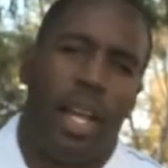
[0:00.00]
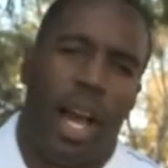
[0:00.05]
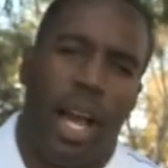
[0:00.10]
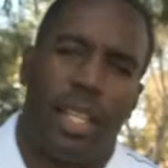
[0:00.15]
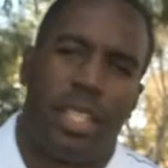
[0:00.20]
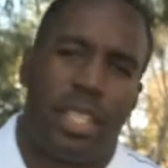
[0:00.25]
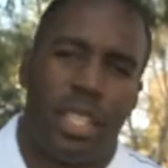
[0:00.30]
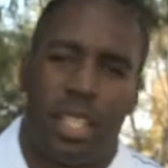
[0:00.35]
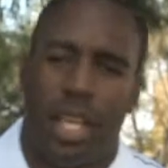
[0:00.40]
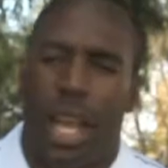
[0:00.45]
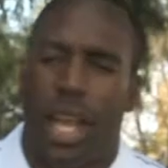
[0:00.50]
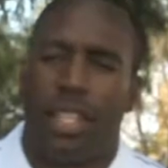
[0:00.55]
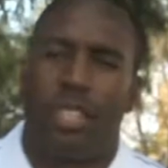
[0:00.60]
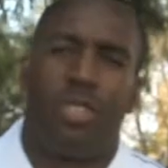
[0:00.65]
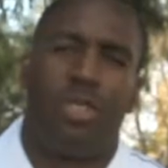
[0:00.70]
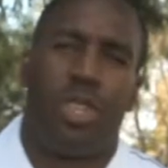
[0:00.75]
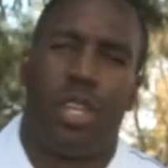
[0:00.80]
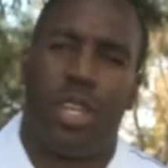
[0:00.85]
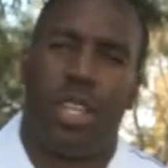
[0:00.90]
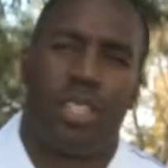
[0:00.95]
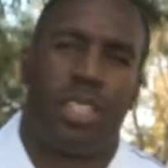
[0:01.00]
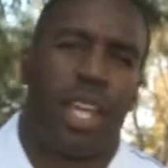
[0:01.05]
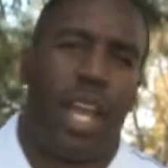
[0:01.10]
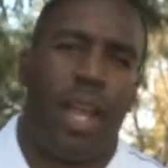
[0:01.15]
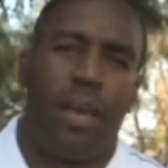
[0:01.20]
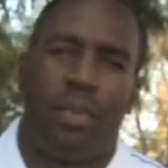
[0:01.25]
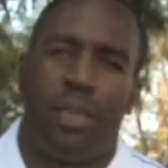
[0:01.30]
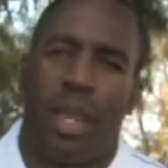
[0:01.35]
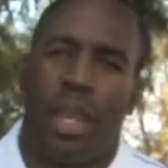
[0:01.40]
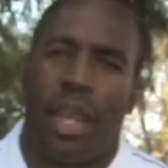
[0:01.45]
I just actually, you, get the
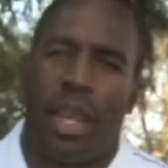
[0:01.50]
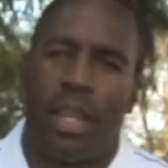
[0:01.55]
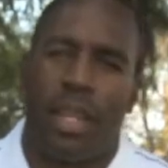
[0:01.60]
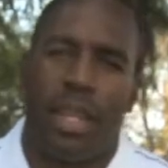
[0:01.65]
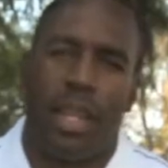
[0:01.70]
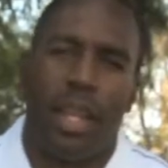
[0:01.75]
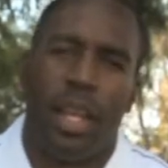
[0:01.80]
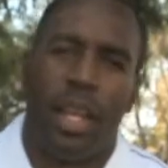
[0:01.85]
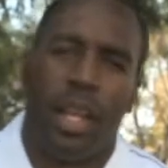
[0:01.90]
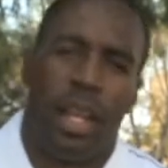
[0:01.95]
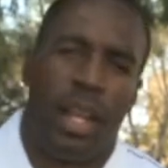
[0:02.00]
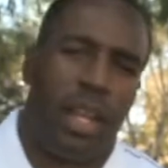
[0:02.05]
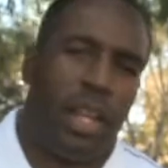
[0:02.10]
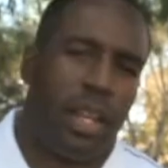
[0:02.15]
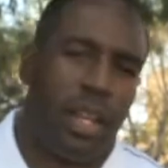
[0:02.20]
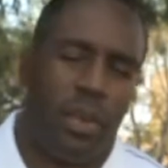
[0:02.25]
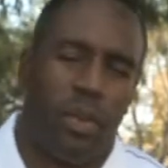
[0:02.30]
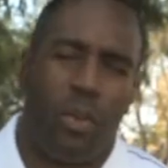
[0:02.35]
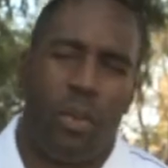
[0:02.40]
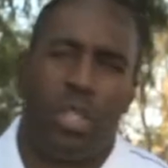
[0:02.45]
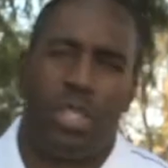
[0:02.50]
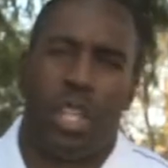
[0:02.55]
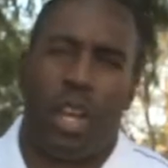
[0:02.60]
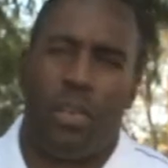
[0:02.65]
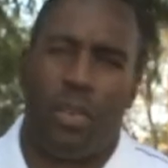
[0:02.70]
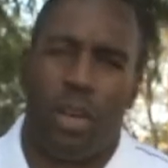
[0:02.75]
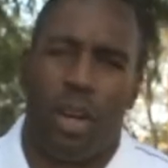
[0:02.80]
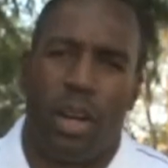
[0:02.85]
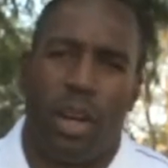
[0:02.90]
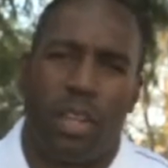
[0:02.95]
same thing, and, and we
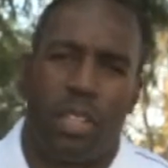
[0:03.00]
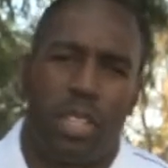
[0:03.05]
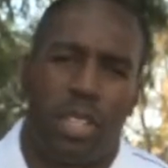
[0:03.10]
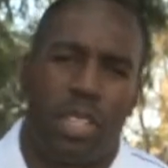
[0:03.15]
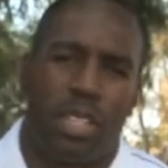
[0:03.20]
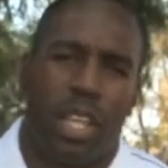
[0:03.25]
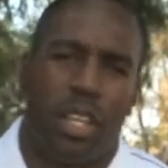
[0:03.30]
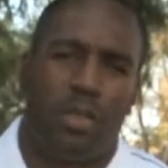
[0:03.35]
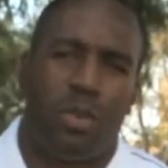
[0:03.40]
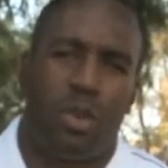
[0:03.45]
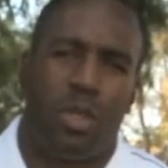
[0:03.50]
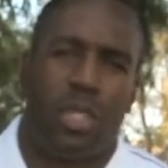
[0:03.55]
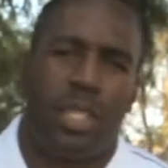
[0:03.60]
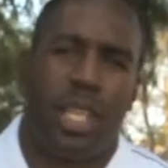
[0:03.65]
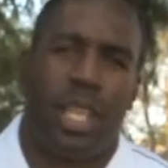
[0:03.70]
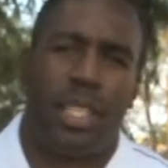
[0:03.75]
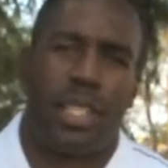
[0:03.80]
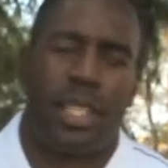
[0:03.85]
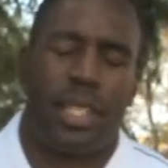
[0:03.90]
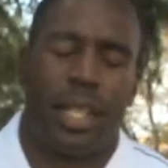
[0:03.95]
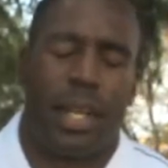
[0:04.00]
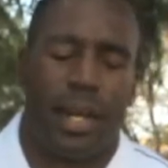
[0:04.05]
should have a, a successful season.